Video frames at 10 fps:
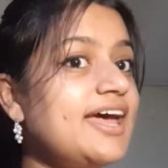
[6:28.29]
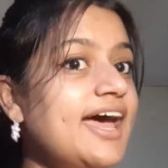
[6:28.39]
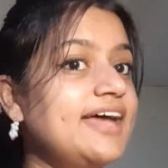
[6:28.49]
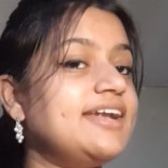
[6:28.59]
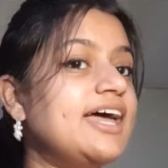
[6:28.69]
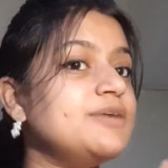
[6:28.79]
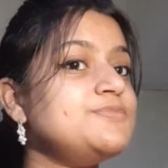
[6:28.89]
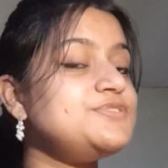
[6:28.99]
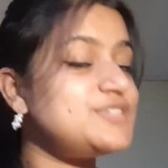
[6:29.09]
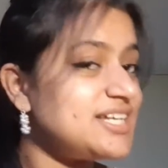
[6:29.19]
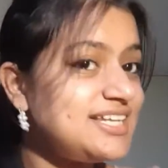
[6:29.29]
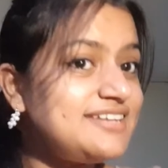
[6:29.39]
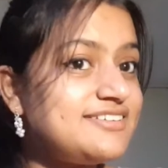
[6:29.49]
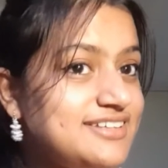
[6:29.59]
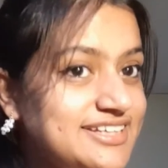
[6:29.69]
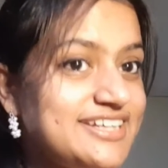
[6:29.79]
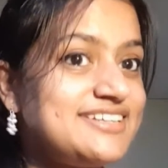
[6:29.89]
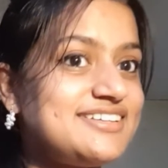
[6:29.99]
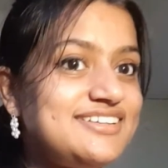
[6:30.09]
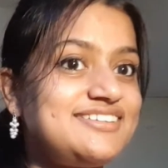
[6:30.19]
and I am really
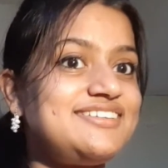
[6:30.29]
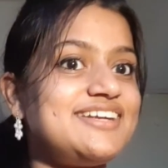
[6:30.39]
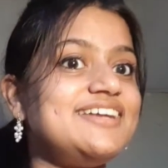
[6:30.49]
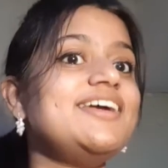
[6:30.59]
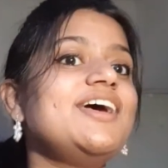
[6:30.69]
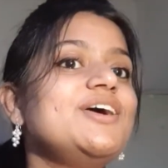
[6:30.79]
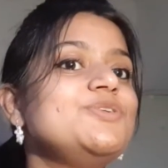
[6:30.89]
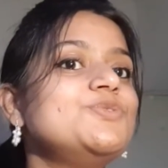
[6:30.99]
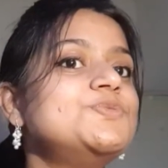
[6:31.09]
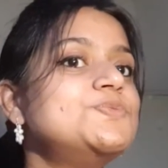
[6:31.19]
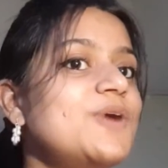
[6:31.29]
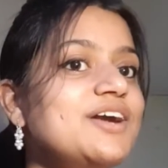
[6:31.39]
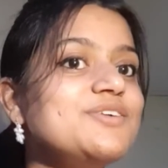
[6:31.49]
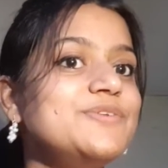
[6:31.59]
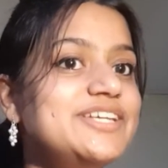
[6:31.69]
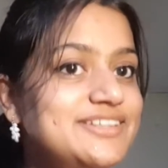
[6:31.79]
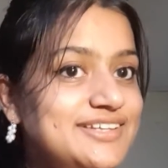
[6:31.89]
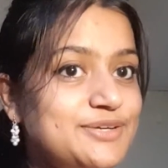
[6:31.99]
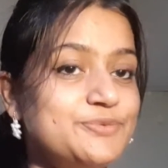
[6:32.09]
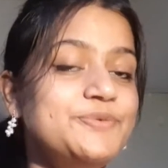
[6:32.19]
interested to work with
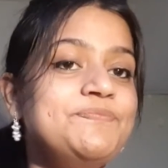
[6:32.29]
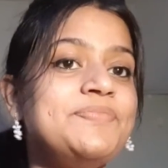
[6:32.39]
you.